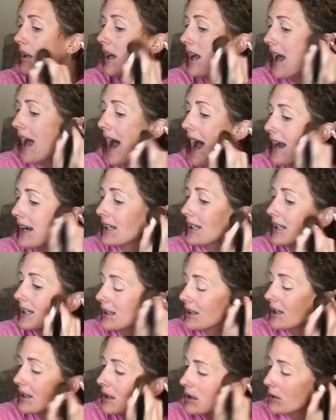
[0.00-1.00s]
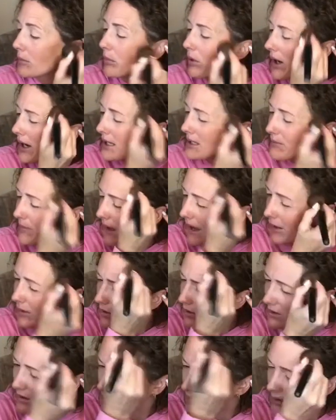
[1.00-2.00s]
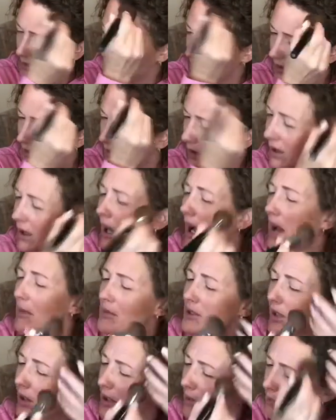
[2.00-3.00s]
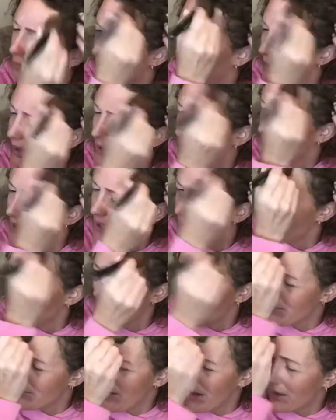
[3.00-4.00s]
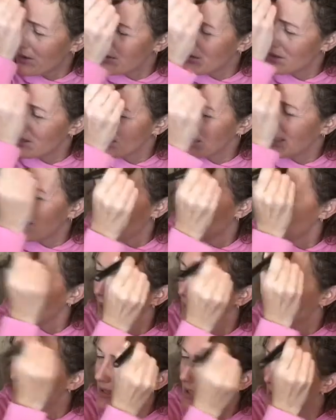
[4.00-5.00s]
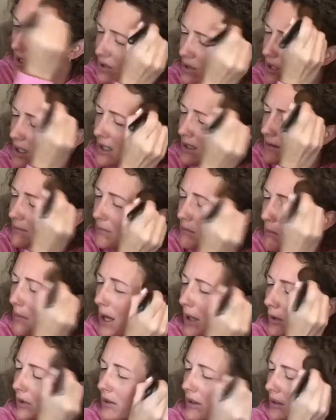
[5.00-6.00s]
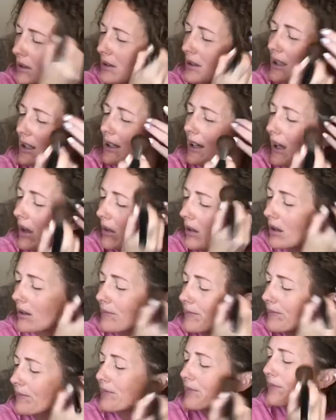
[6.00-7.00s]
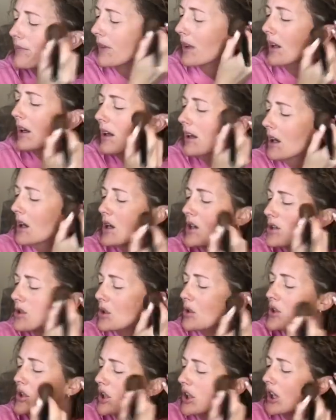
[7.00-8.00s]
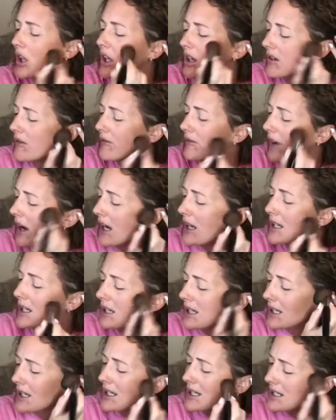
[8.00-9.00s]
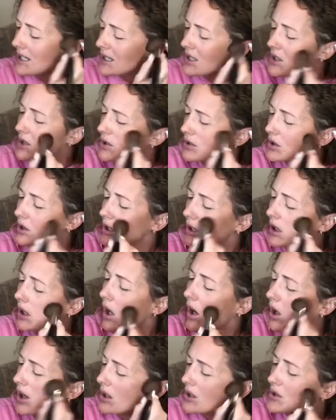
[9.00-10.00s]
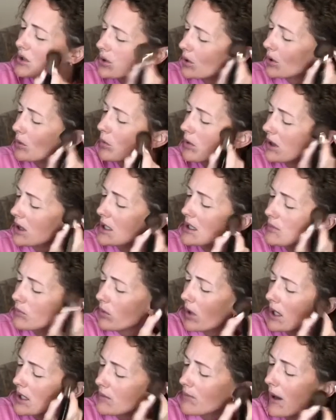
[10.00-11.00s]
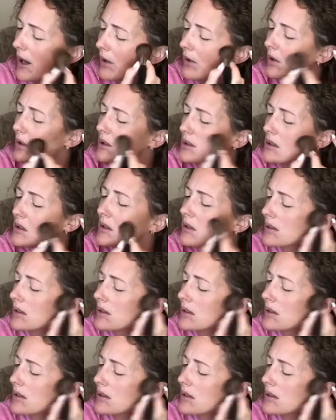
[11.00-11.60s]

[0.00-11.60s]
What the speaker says: adding it to the pressed powder. I'm sorry, putting these pressed powders together because they just melt together. So you're gonna find it easier to contour with these pressed powders